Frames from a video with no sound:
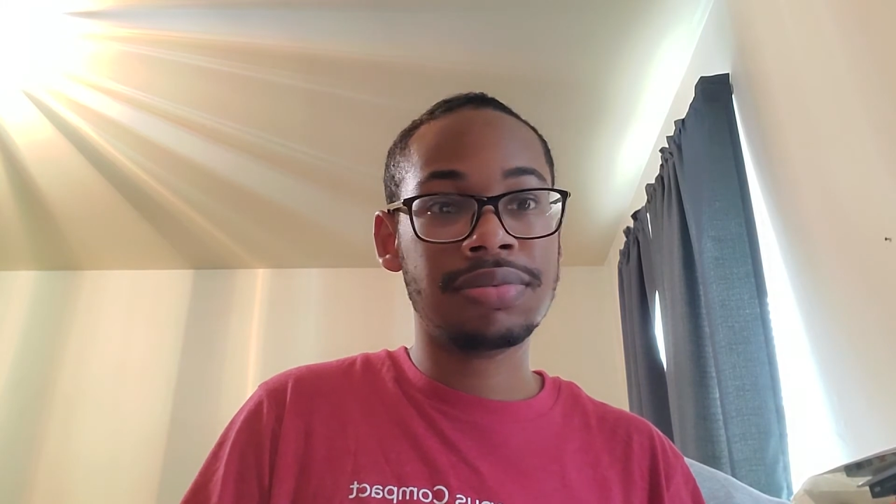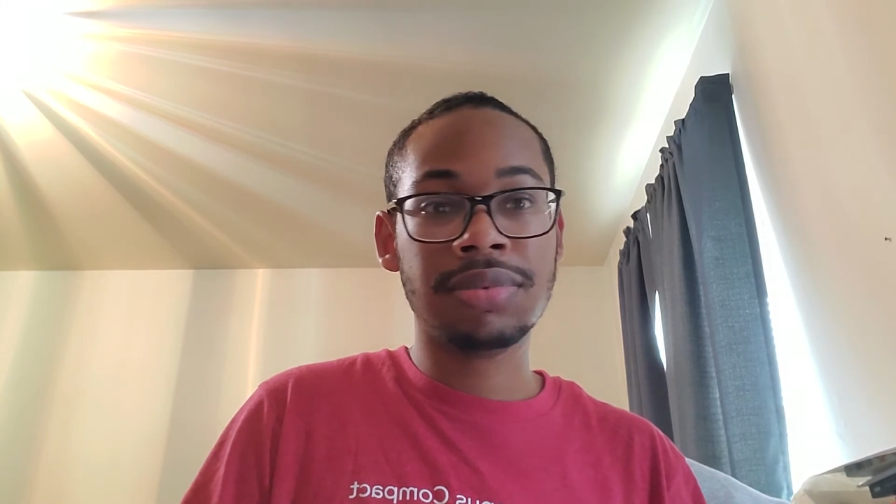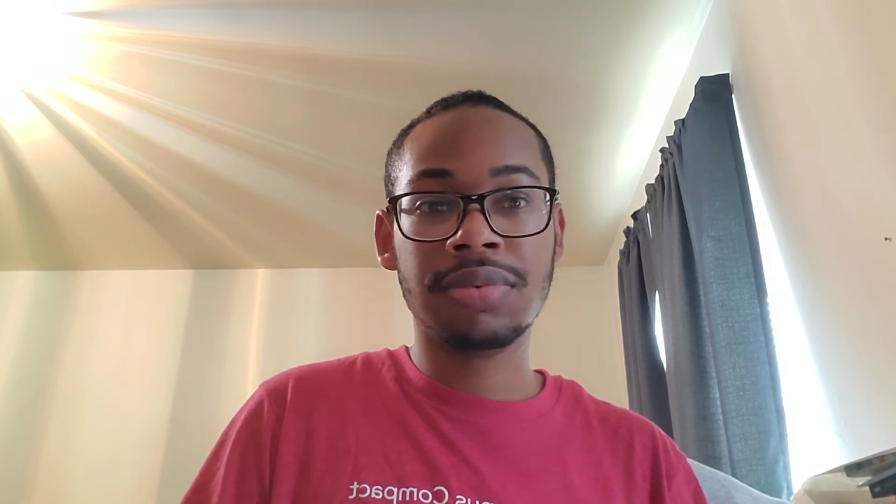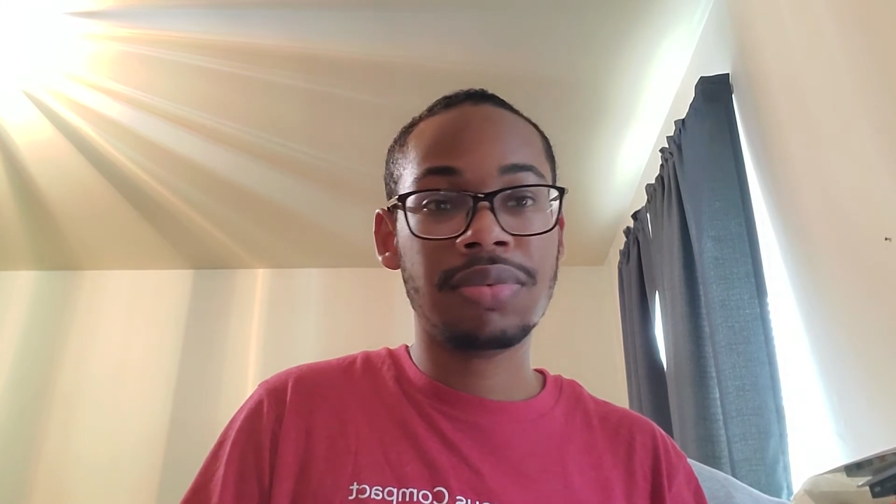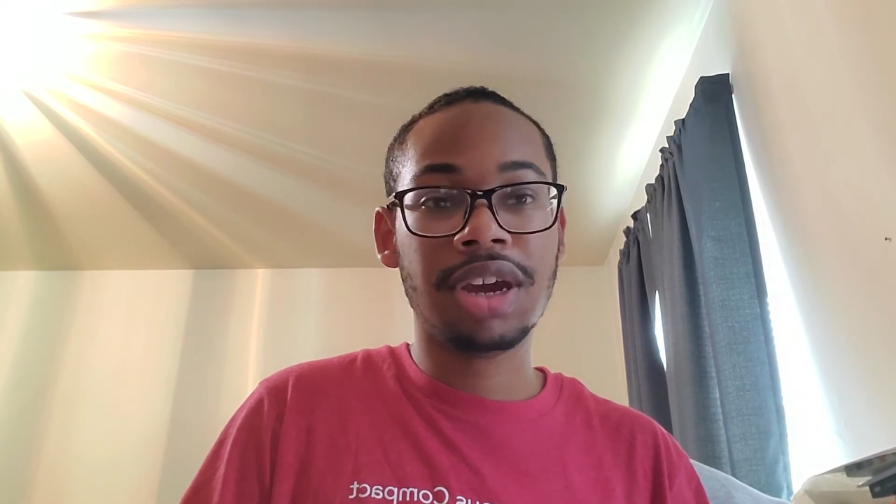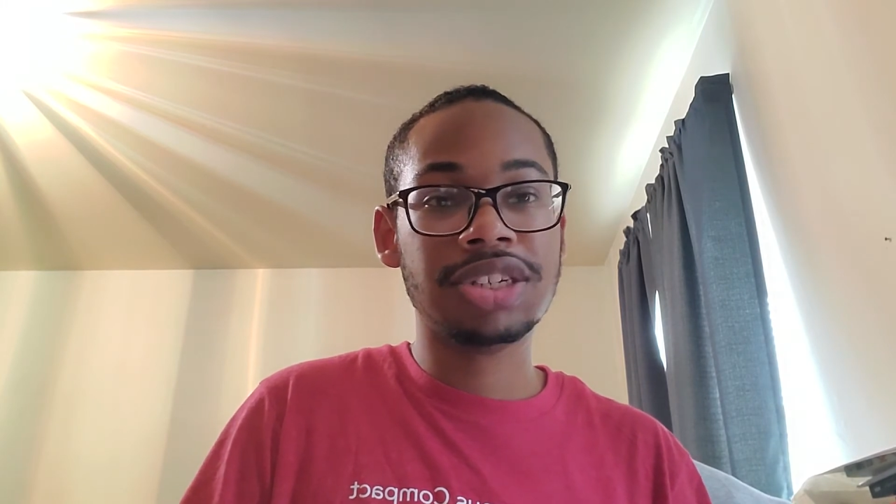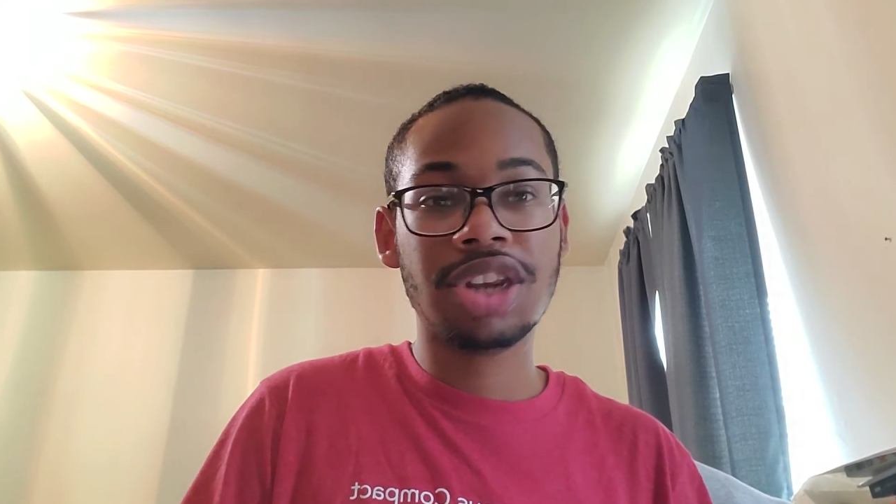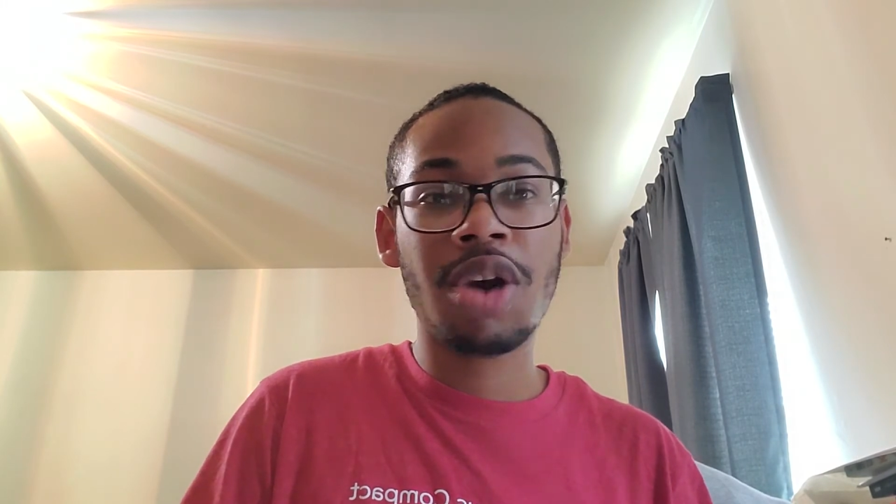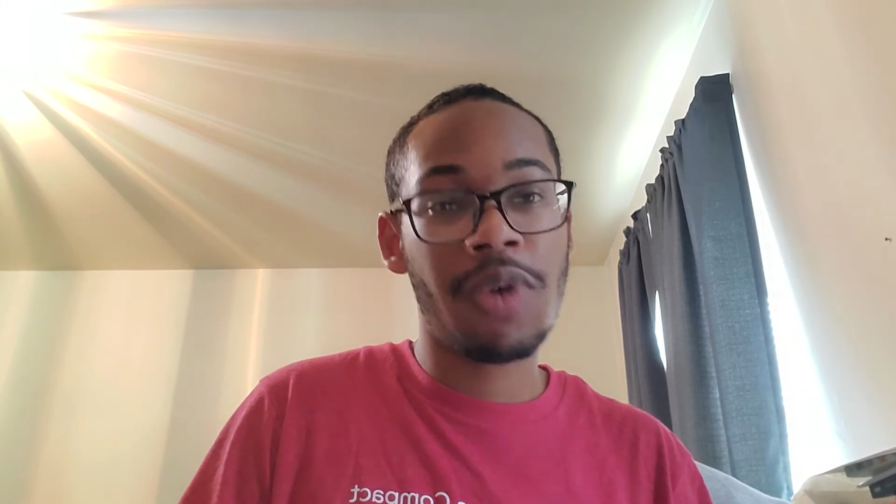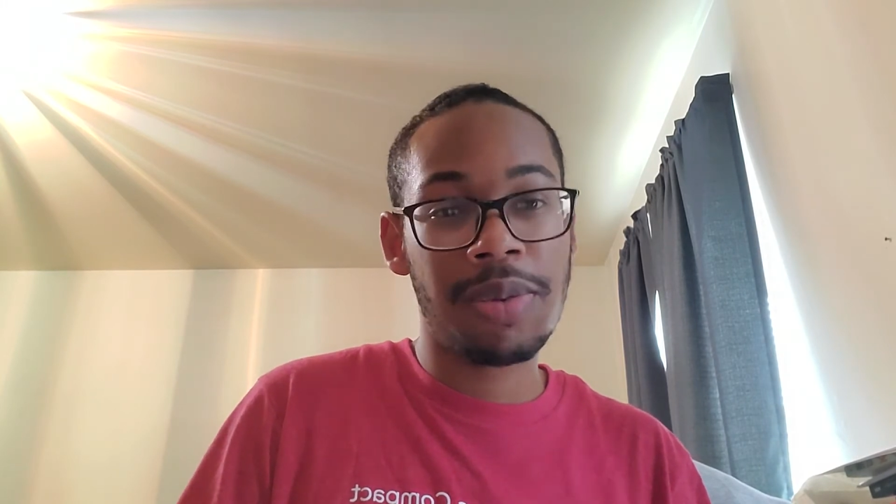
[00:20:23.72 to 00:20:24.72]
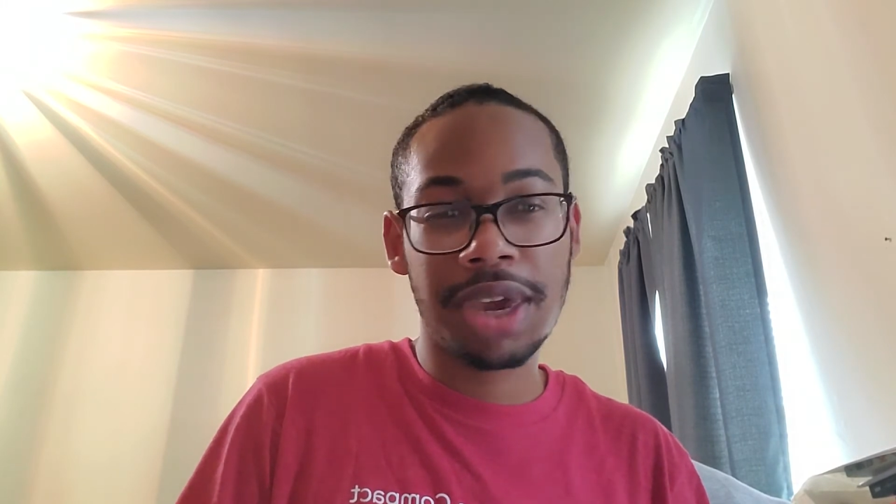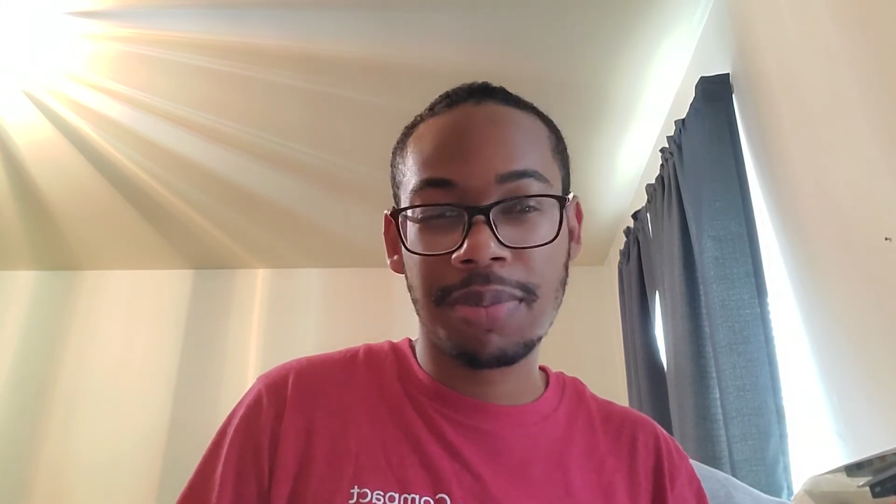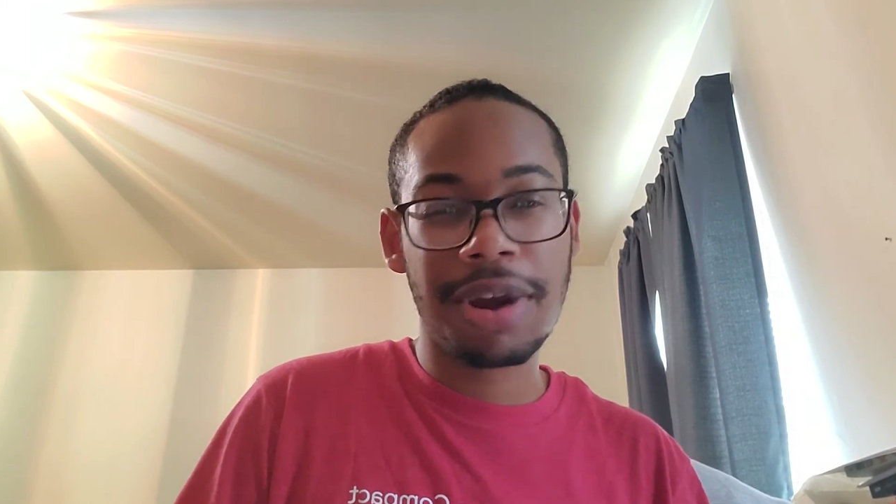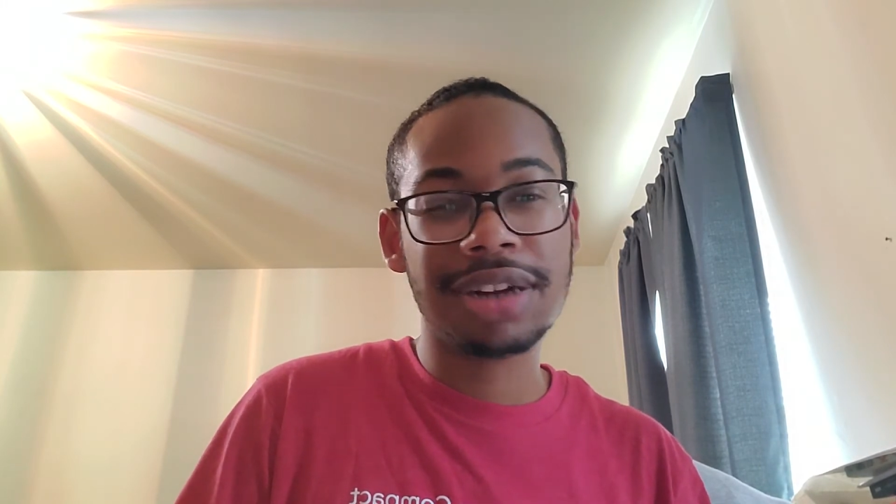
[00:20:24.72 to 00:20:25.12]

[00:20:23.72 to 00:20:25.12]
There's no way we can